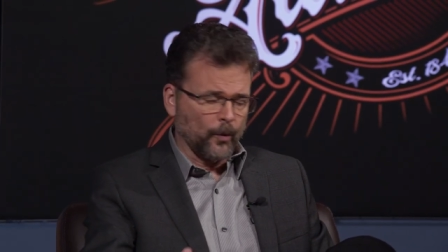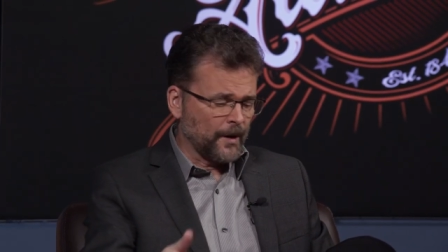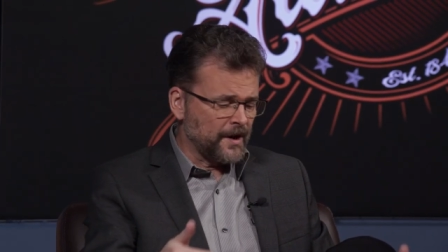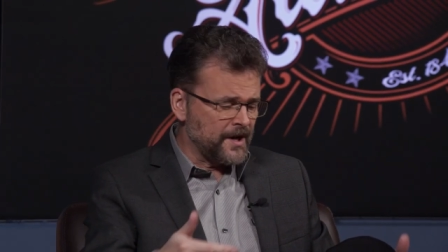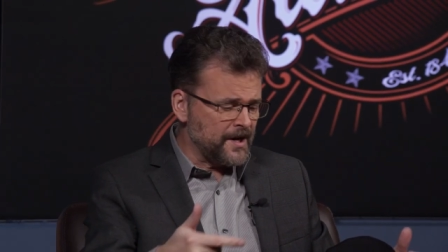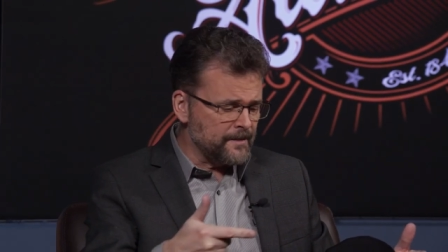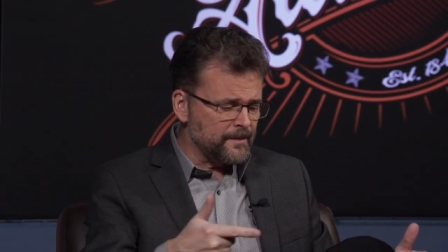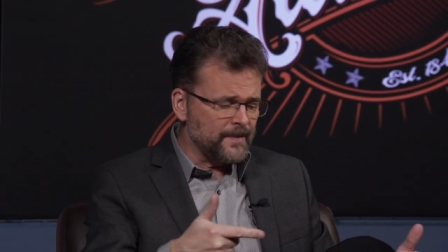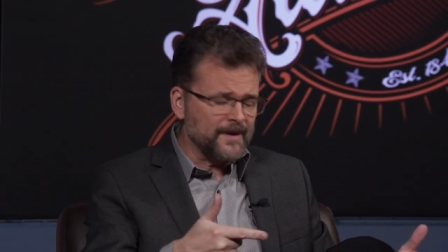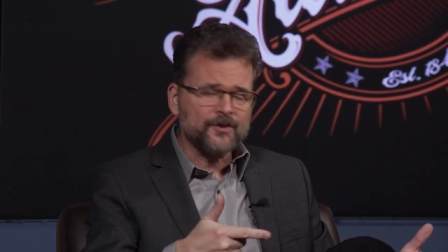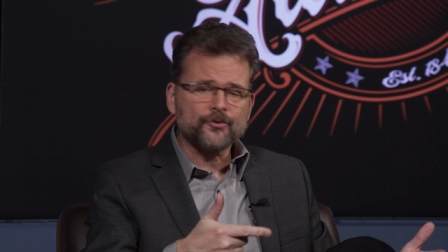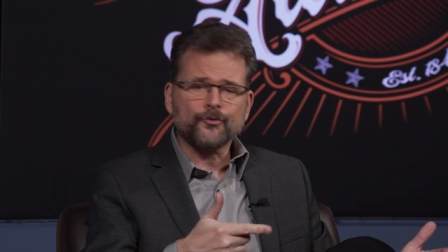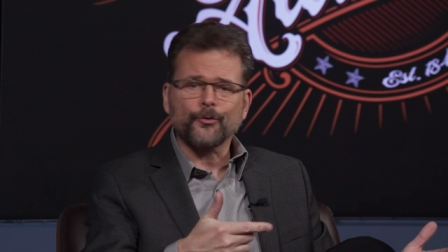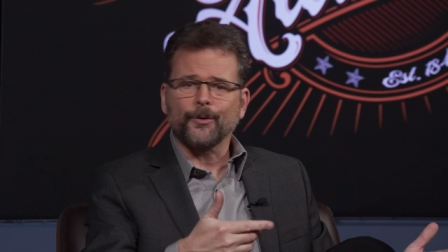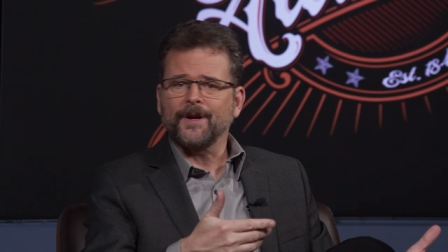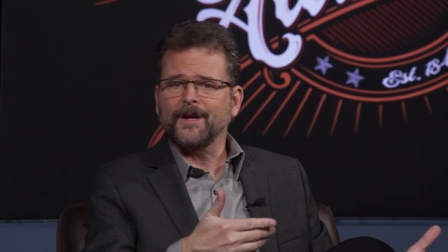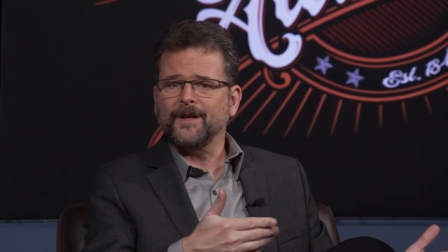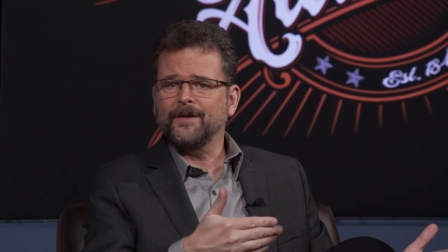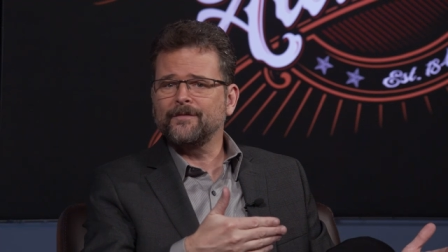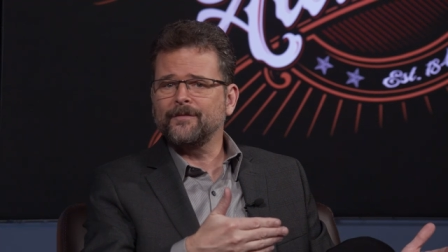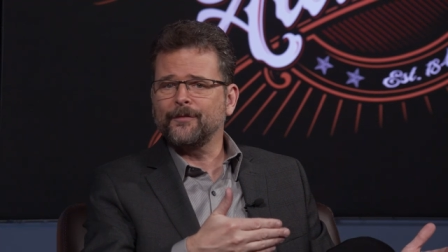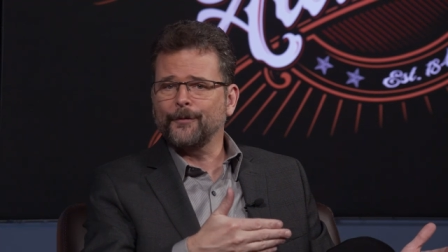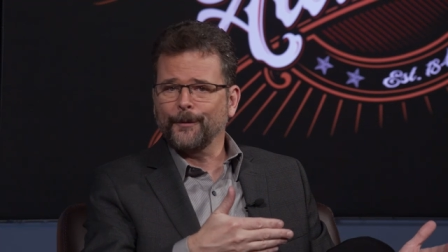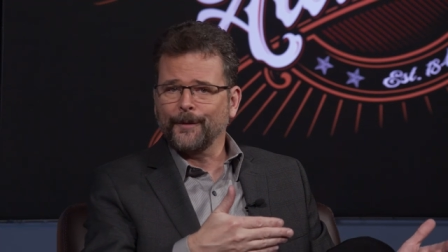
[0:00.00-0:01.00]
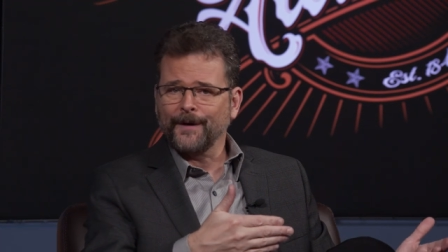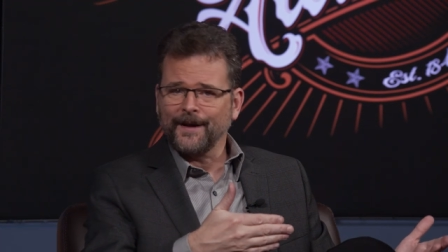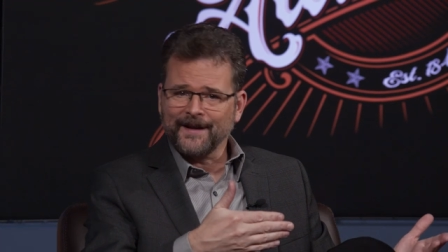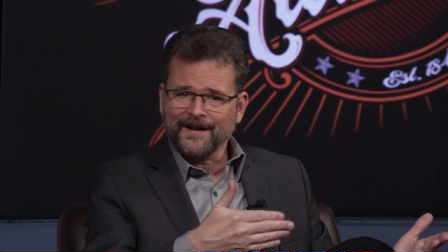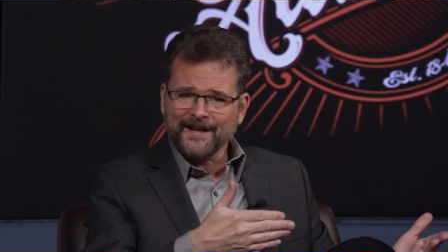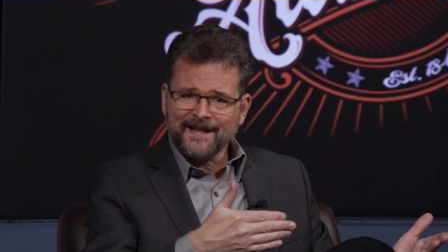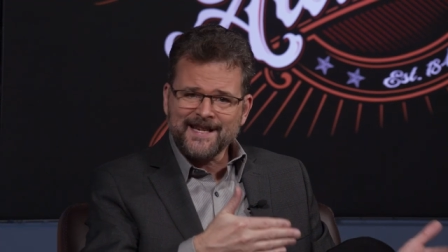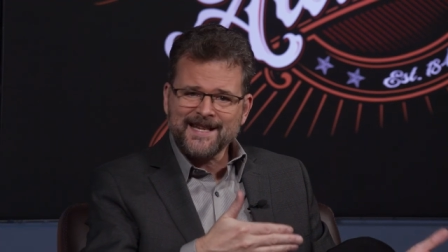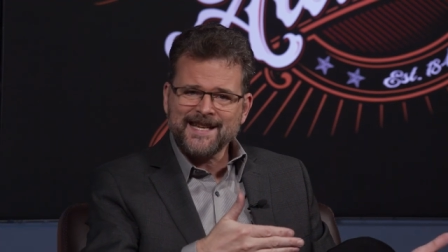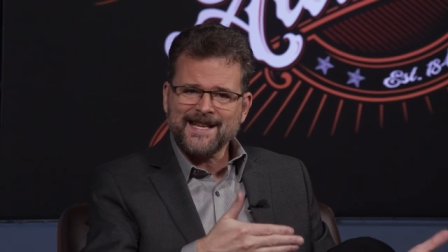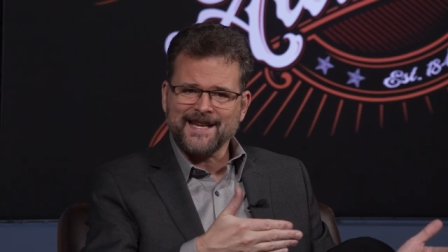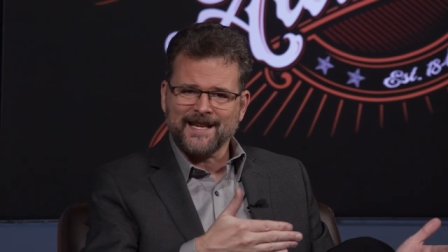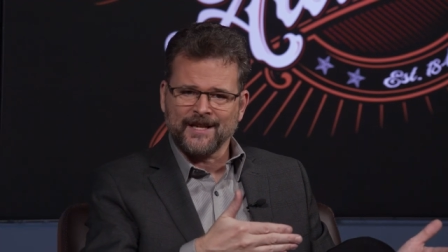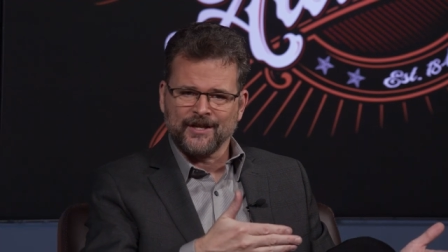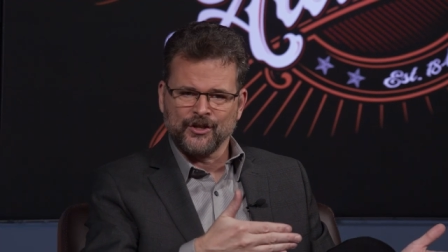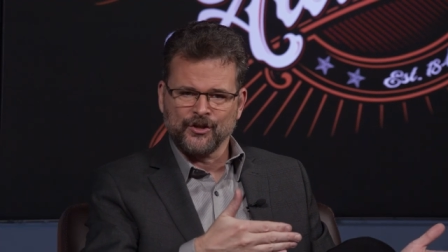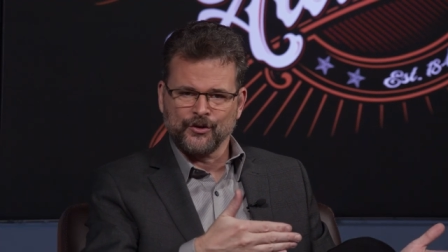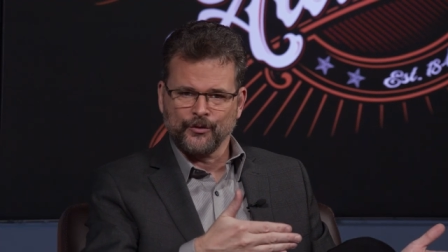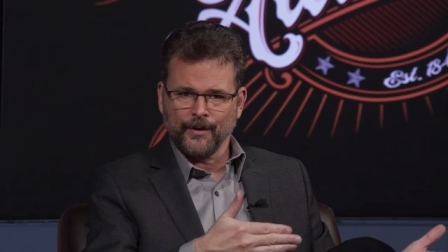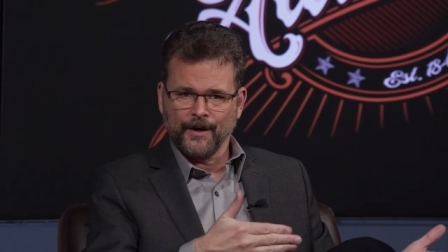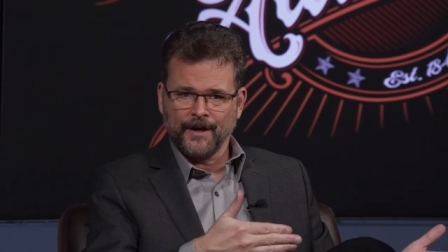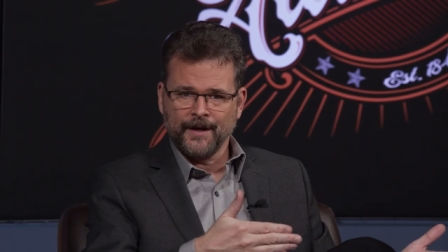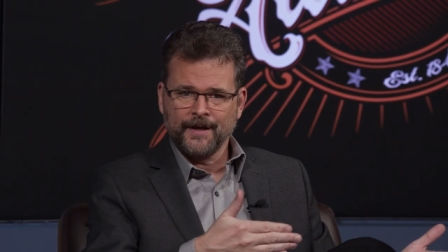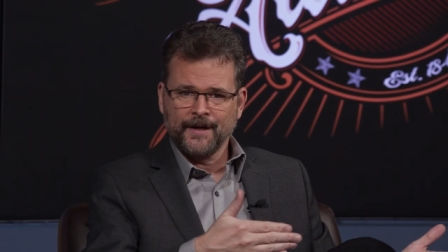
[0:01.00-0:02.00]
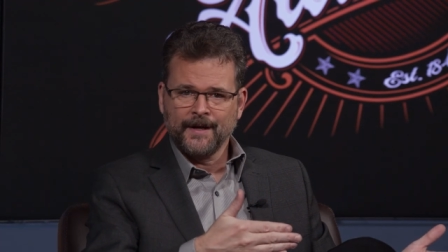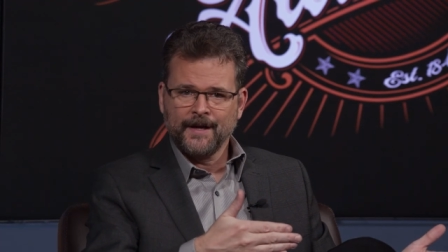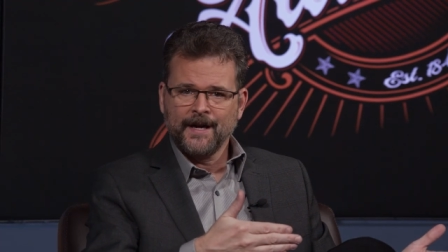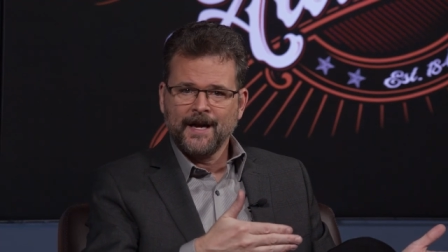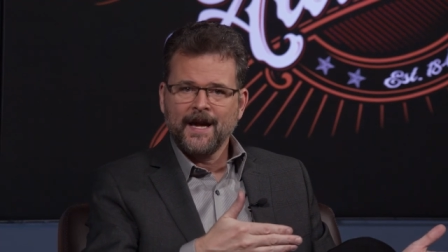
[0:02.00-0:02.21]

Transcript: where he'd been treated for a knee injury,